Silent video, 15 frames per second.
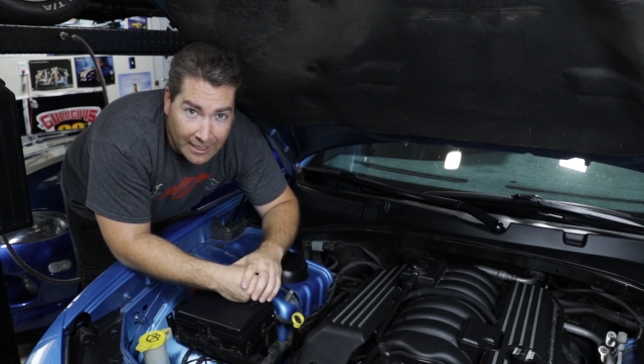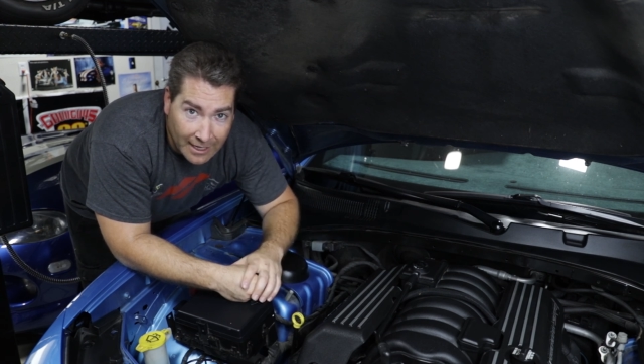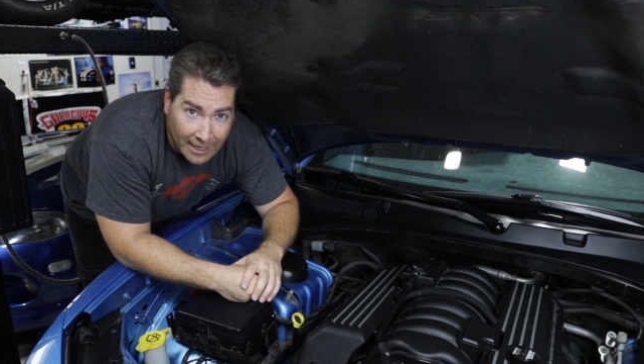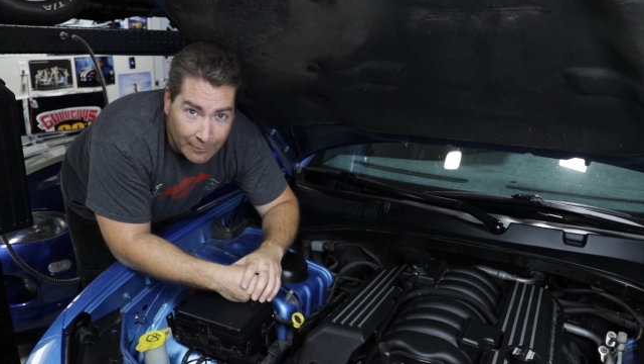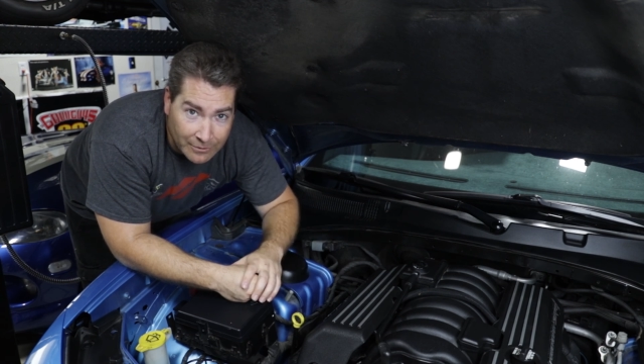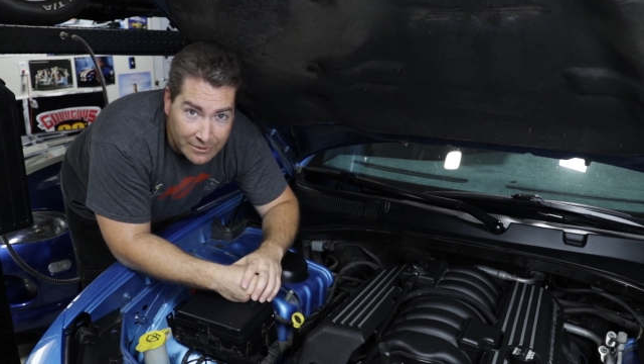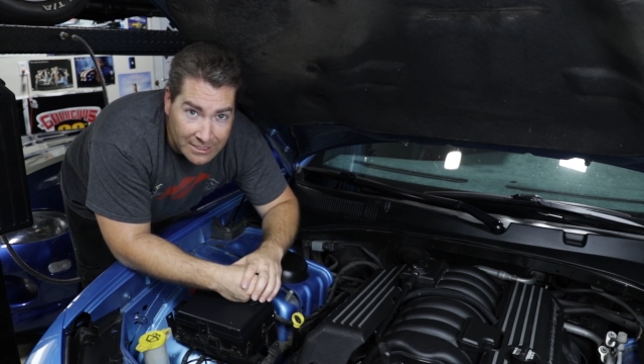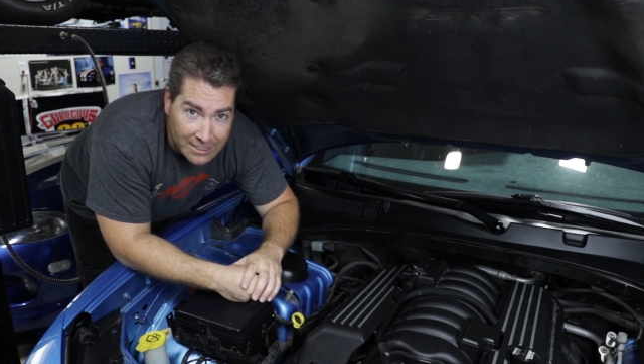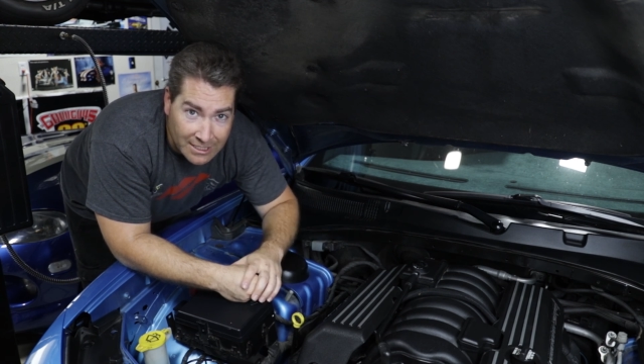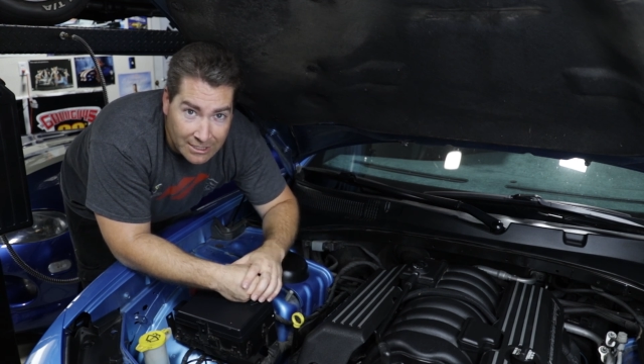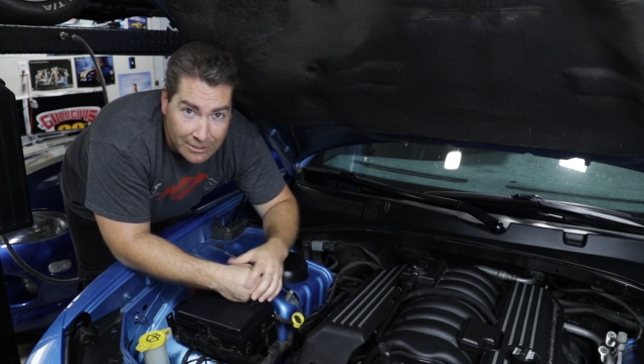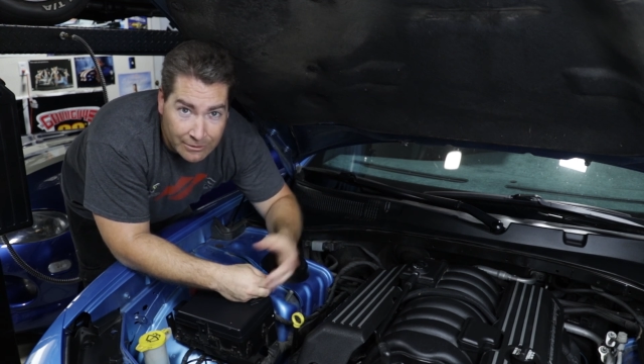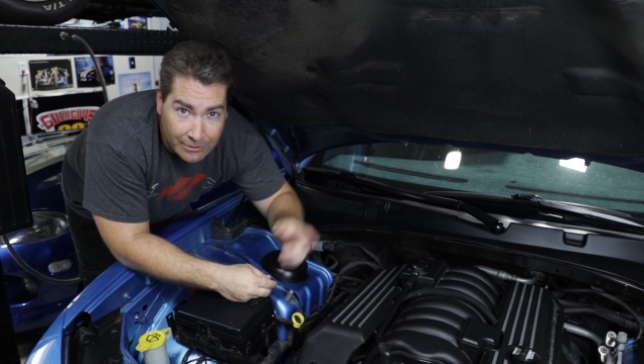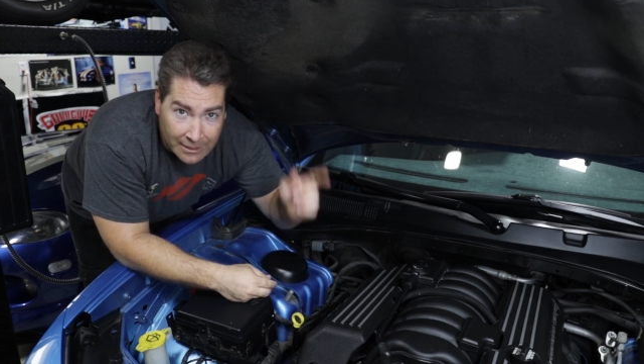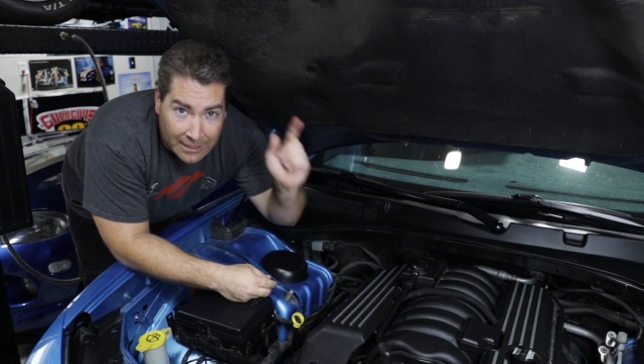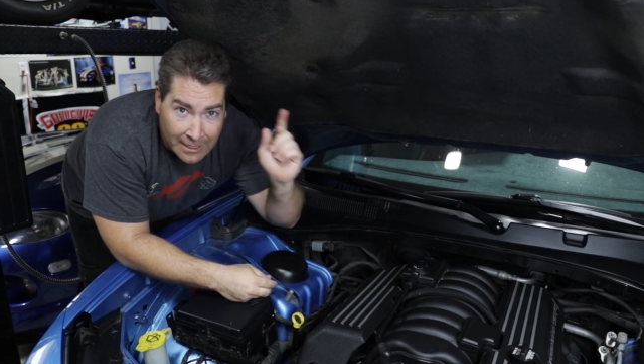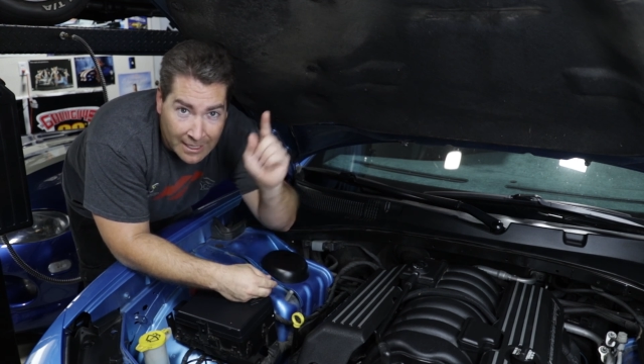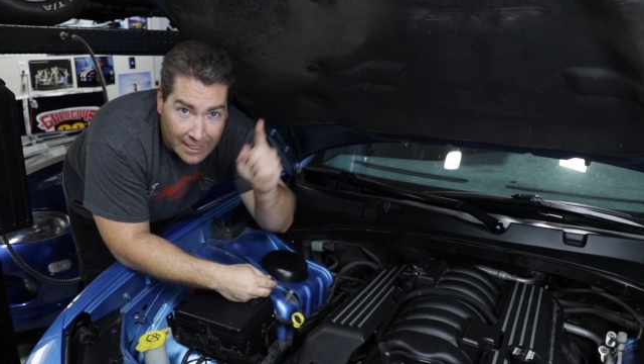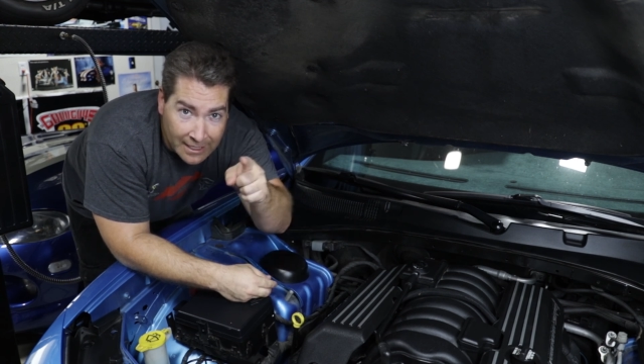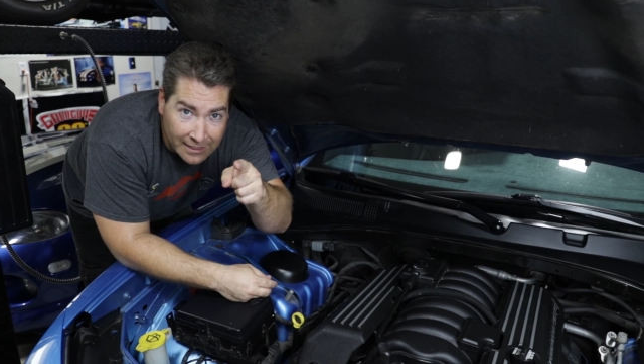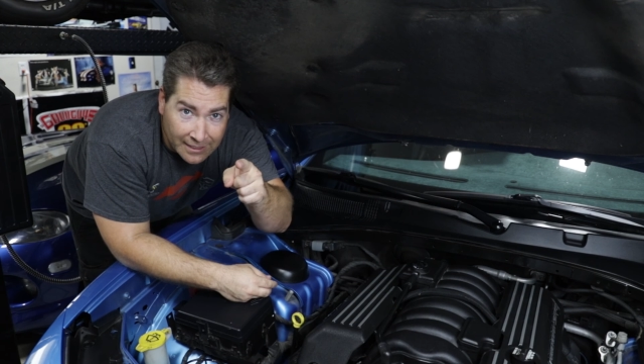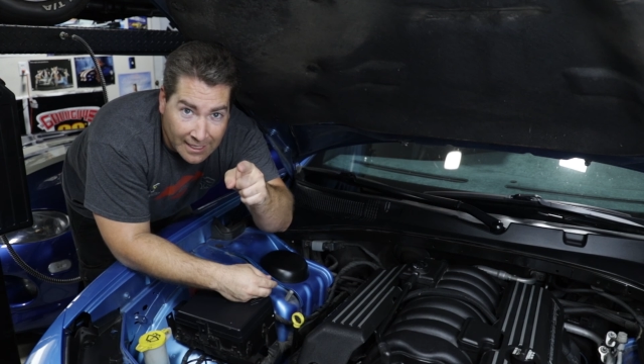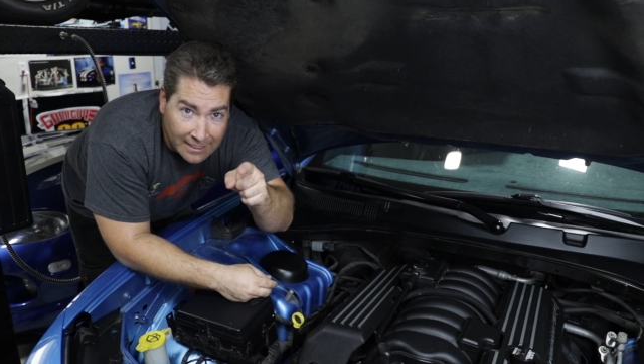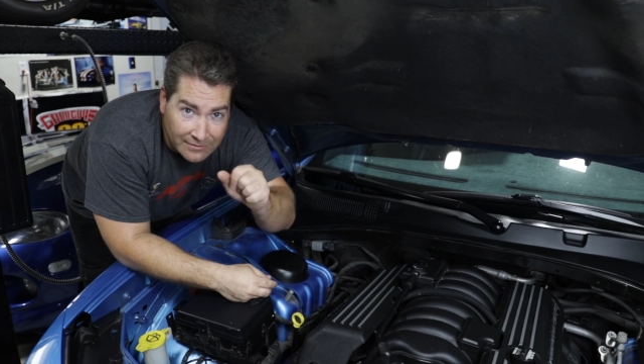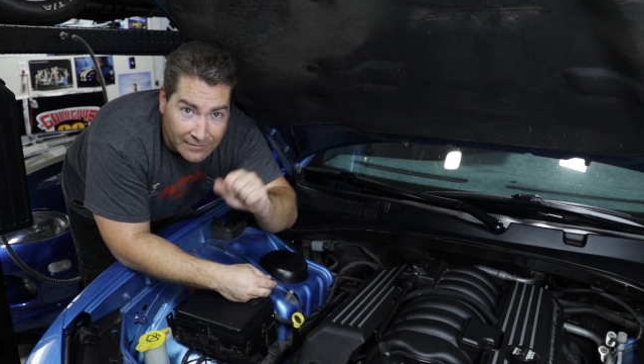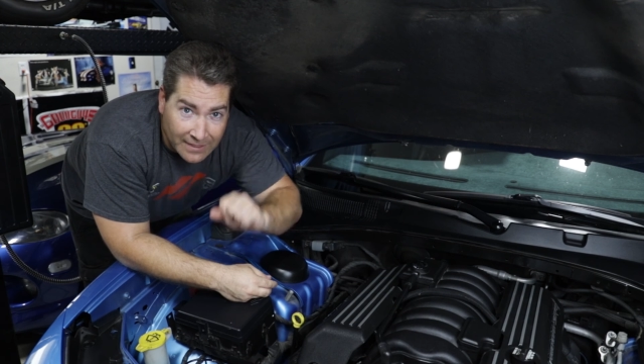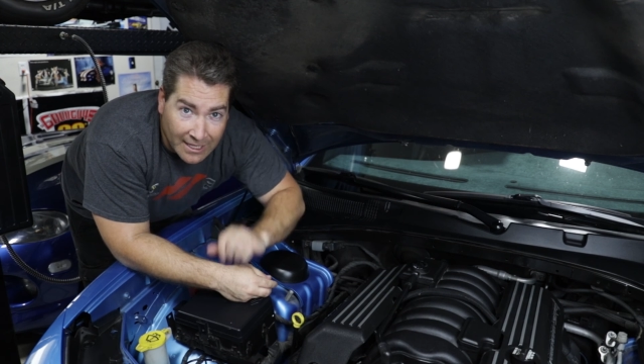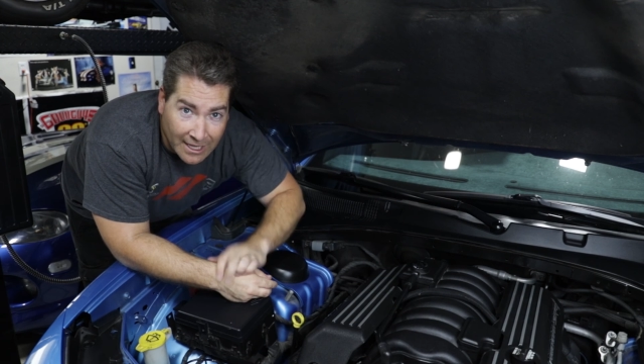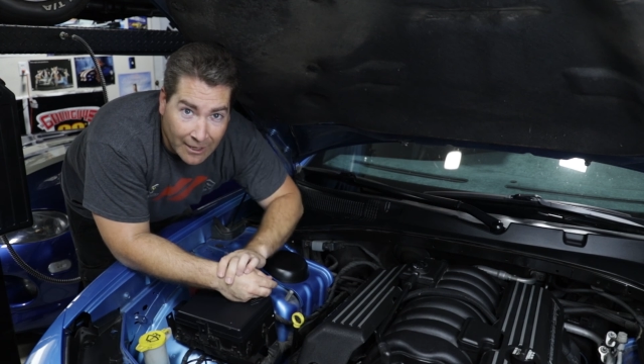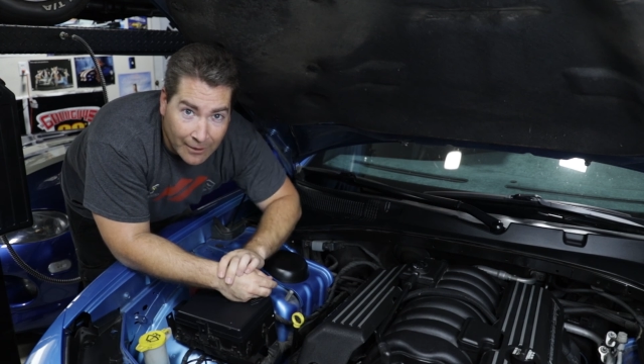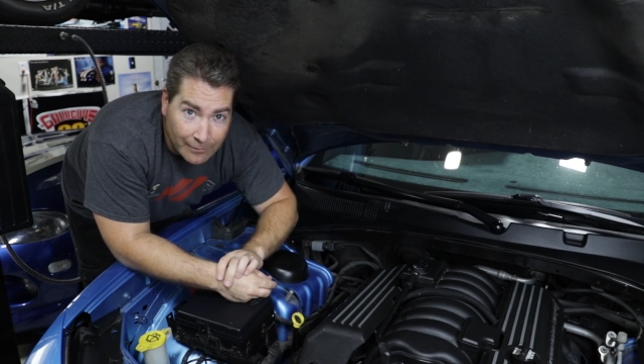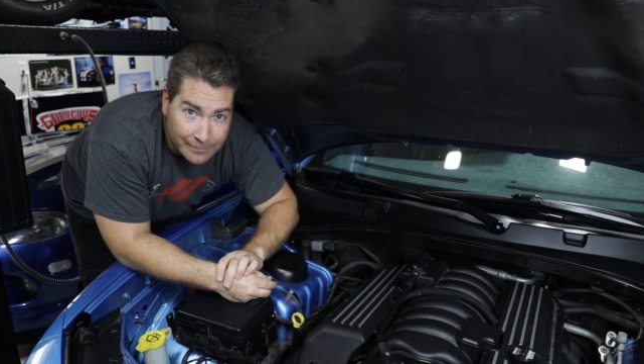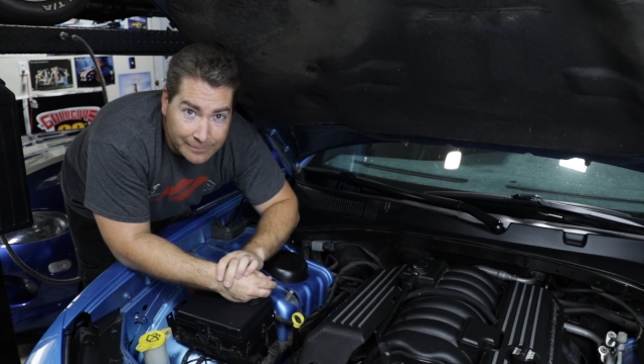and I will see you next video.